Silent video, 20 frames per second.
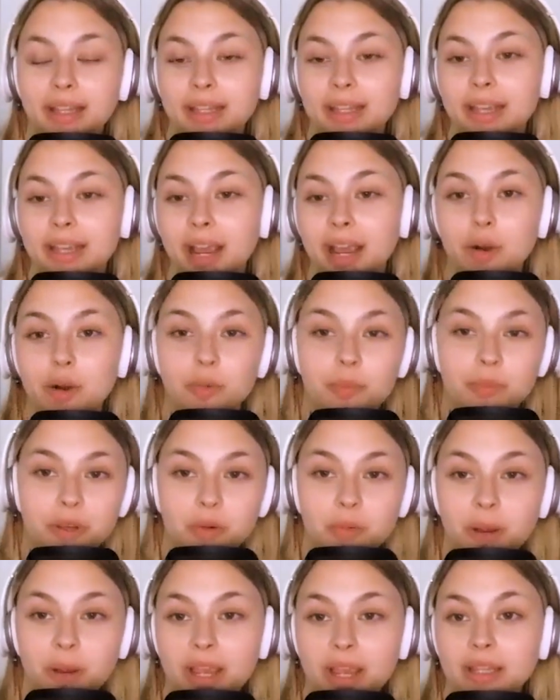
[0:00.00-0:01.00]
Kelly, I hope
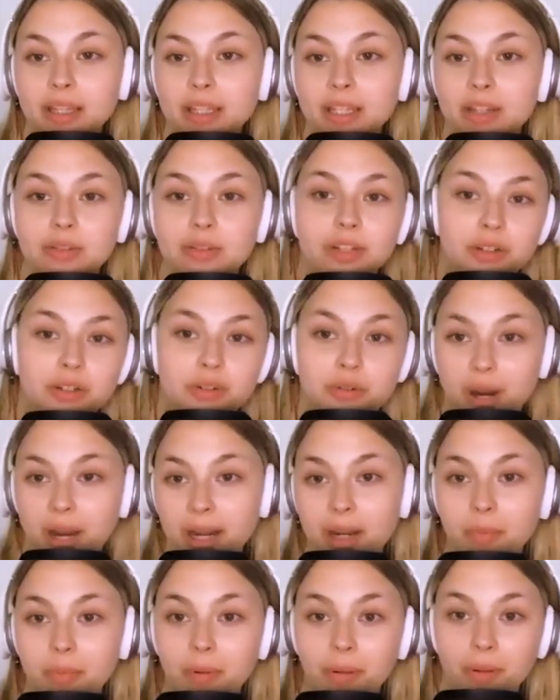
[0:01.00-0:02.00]
you win. You did
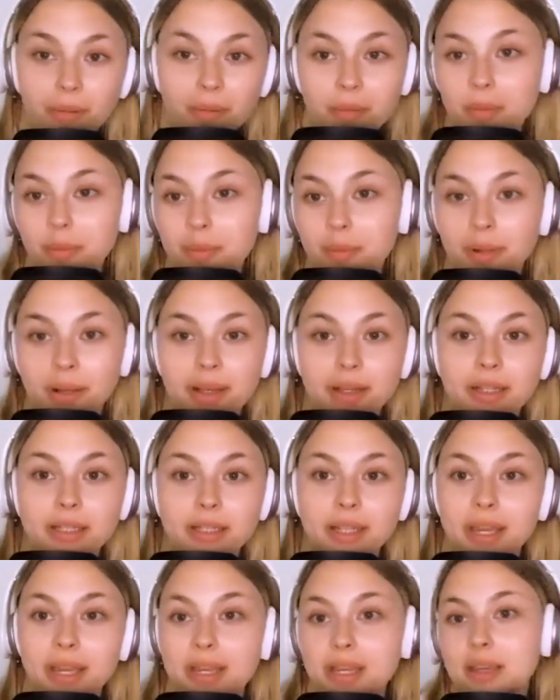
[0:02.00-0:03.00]
great. Blah, blah, blah,
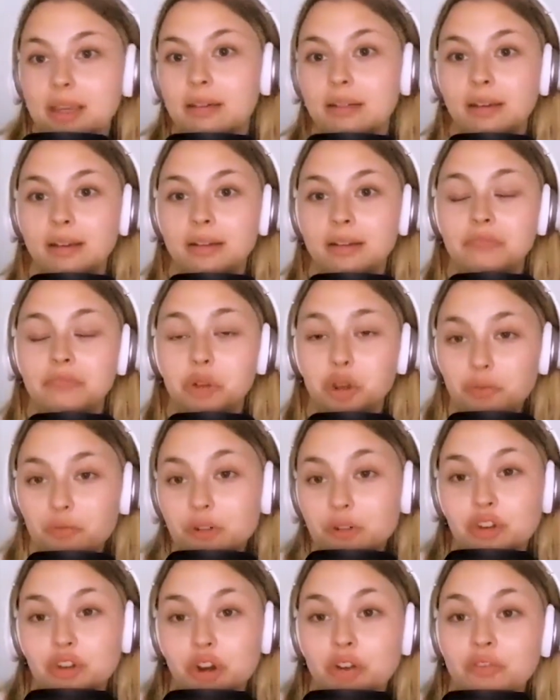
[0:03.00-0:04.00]
blah. Like,
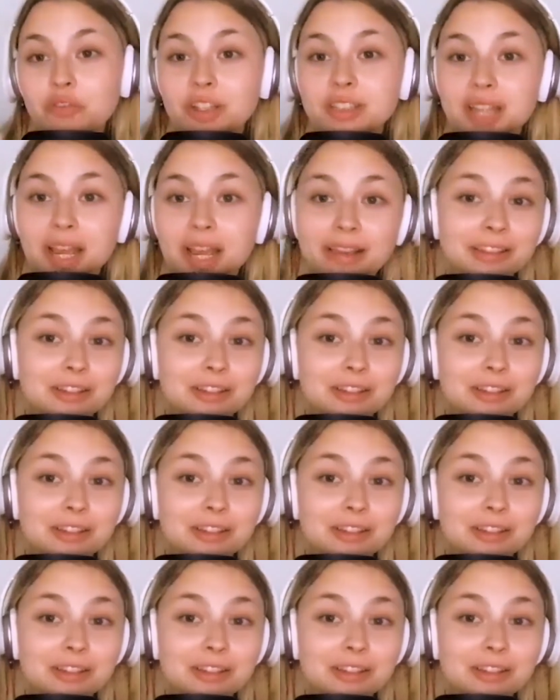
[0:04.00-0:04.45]
good for Jervis.